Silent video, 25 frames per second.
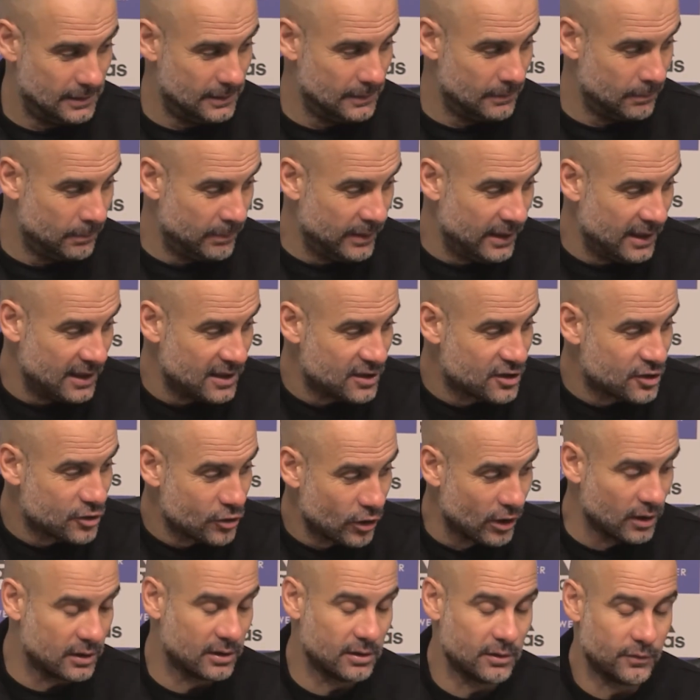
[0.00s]
been
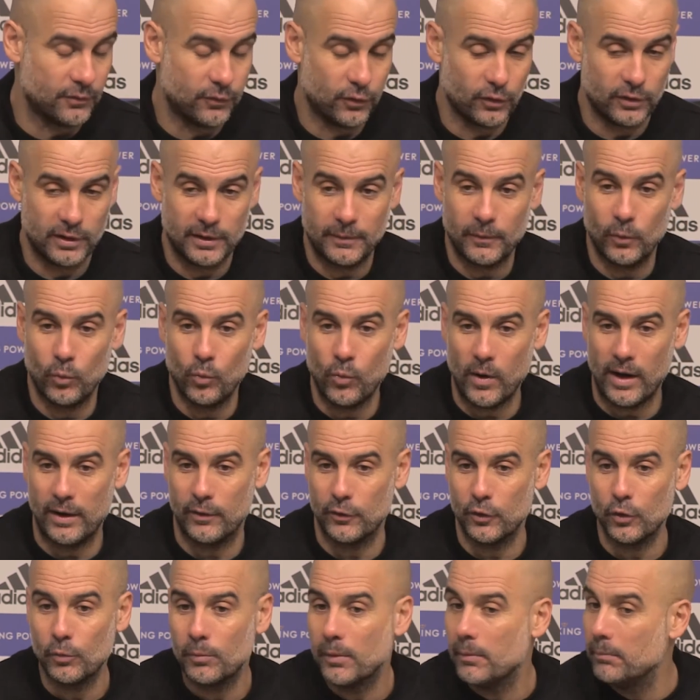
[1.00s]
instructor for the
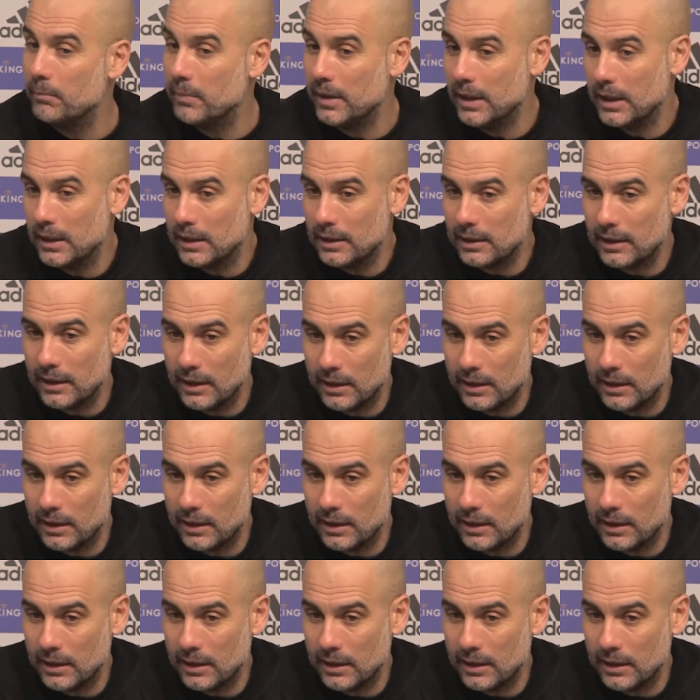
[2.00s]
one human being,